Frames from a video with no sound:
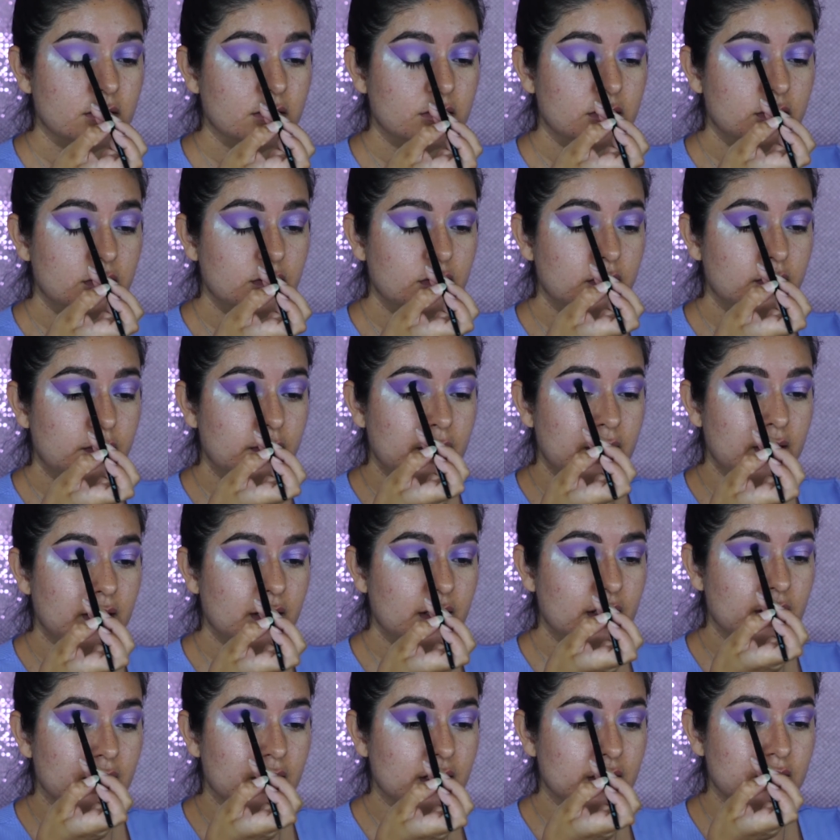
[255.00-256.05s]
too
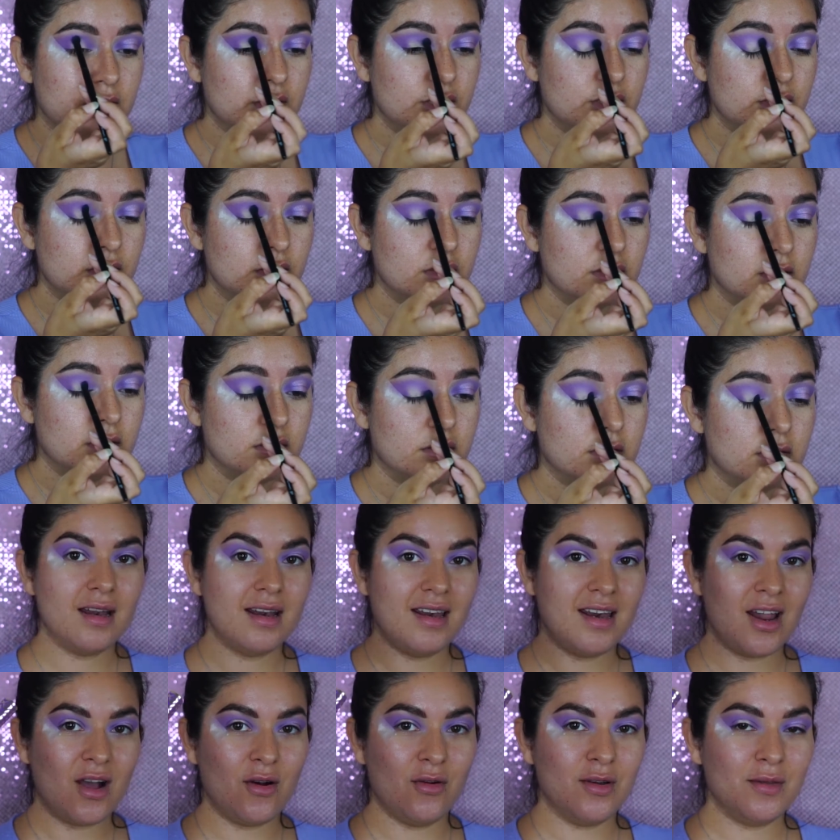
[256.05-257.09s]
pinkish.
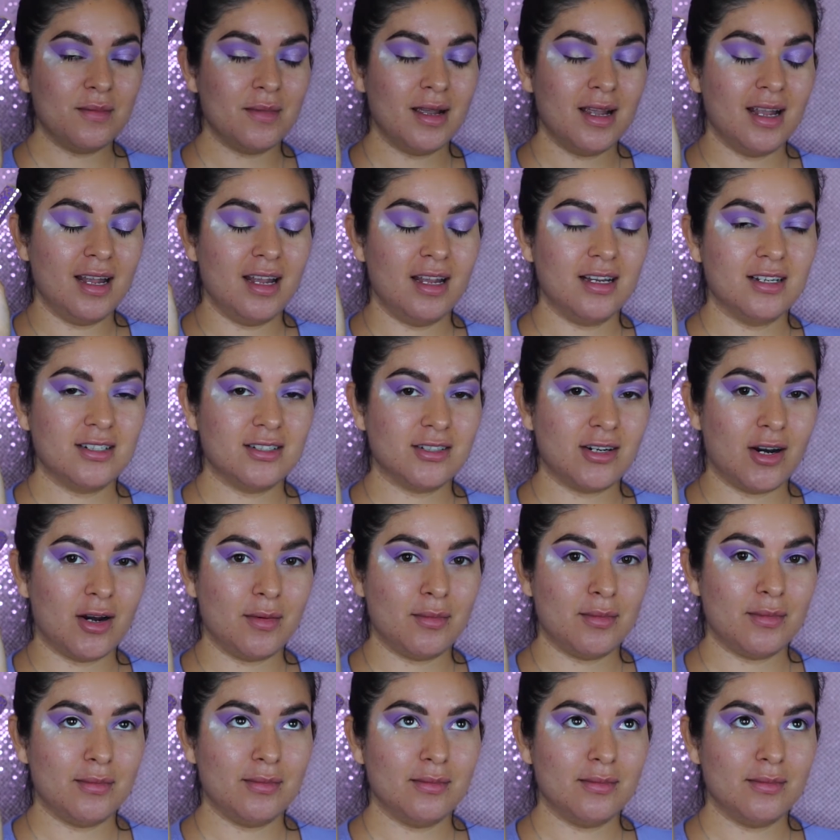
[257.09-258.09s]
Now with my sharp.